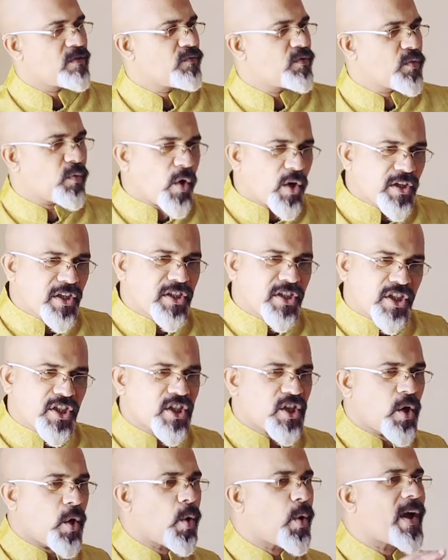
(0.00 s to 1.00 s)
We want it
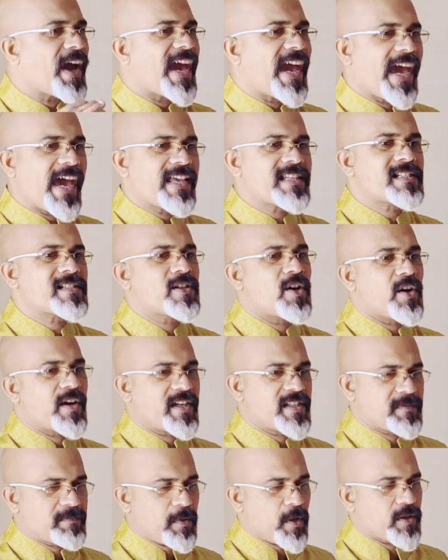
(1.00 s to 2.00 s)
to go as
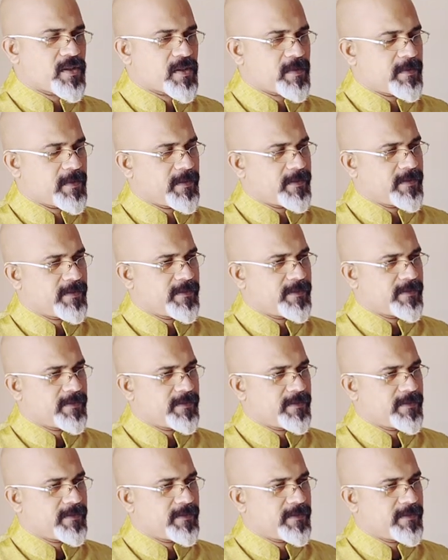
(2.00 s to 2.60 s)
long as possible.